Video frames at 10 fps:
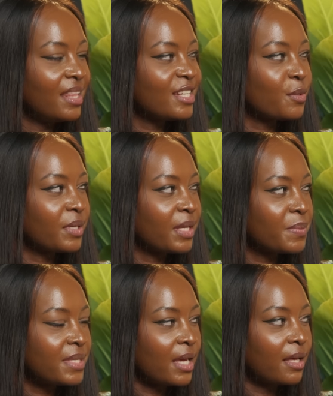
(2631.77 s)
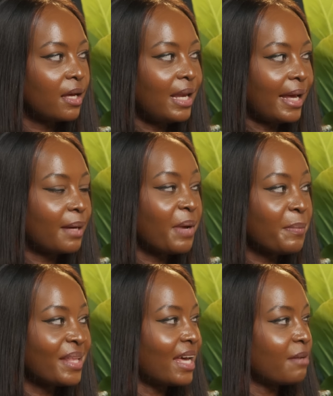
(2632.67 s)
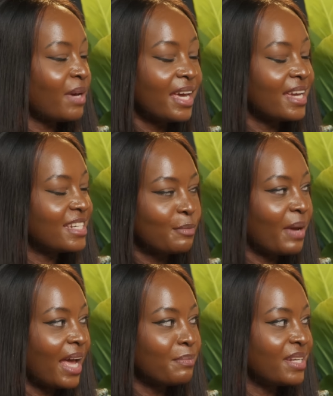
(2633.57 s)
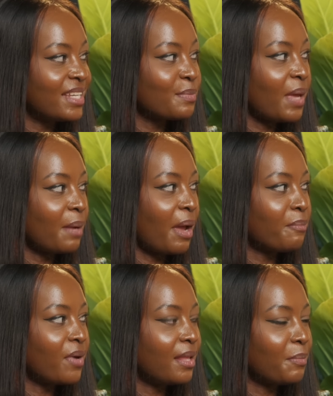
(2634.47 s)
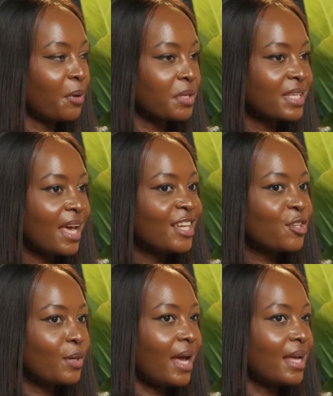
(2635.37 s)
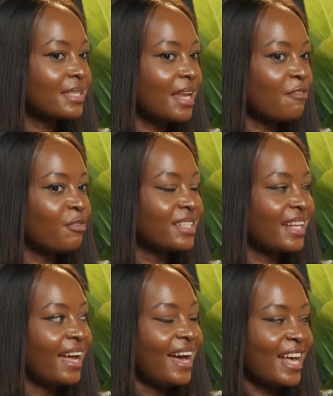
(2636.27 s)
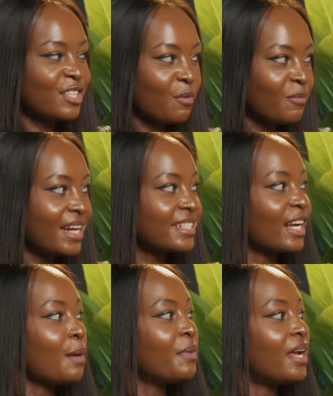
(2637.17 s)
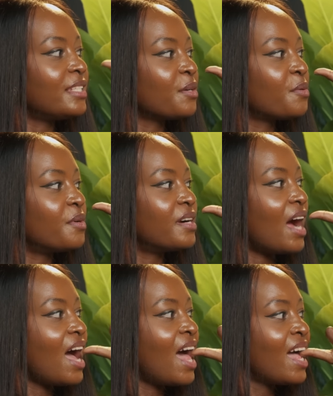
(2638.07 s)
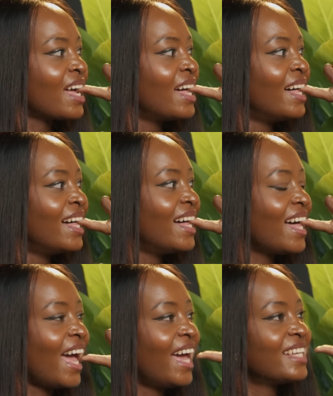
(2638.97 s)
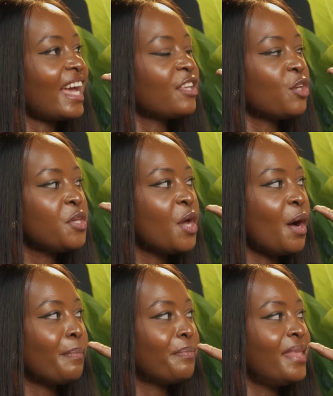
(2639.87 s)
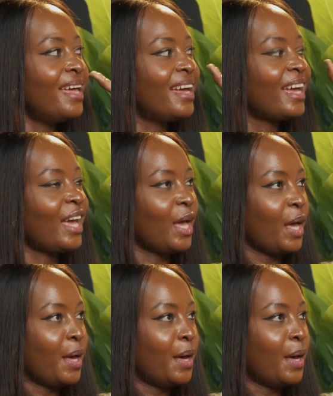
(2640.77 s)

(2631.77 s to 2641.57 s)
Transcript: Then she'd keep saying, like, my mother, My hated my happiness, me and my brother. should hear us laughing. She's like, She's like, She's like, nyonyo. Thank you.